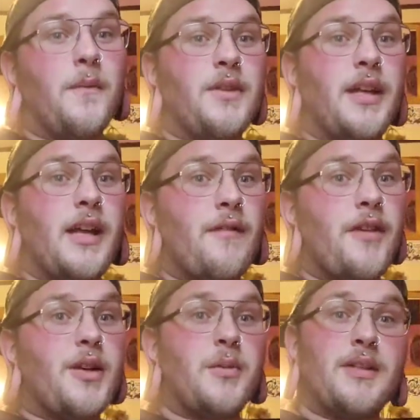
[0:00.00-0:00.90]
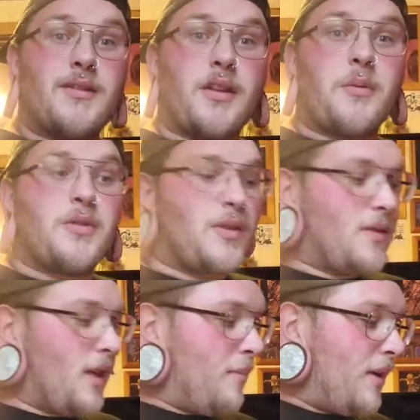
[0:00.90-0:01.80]
Today I figured we'd start with
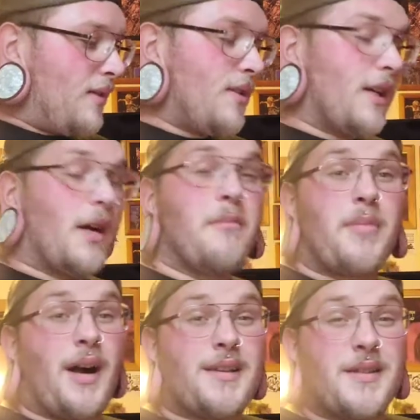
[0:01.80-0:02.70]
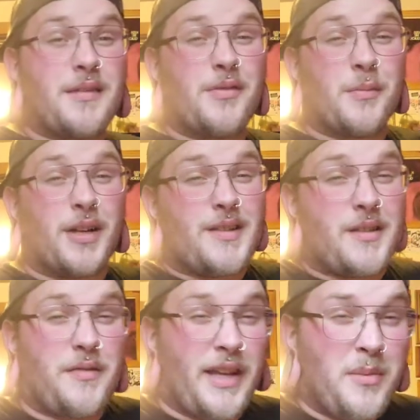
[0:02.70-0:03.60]
just a basic unboxing from
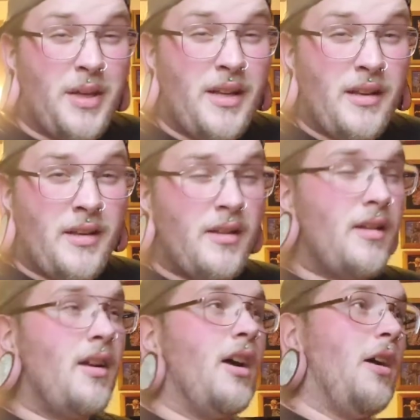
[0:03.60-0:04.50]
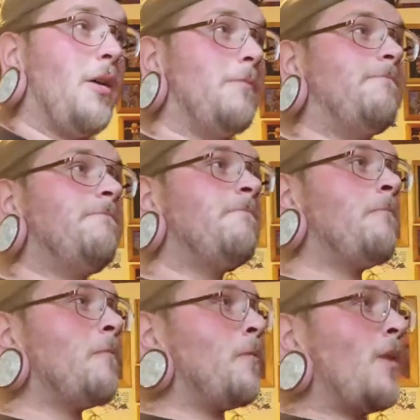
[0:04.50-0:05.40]
Rightstufanime.
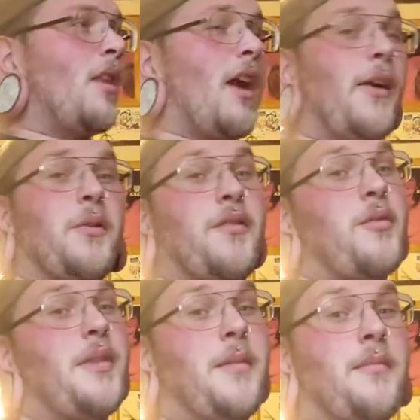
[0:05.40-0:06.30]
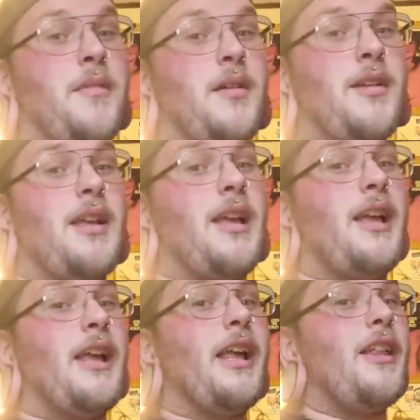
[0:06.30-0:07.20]
I ordered from them
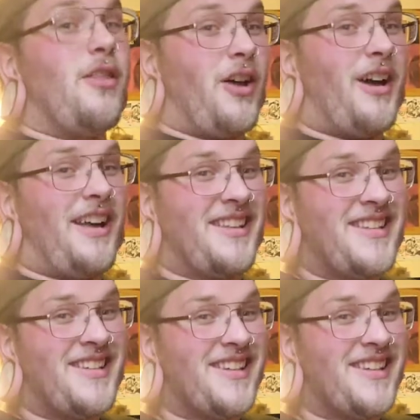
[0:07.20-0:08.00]
a lot.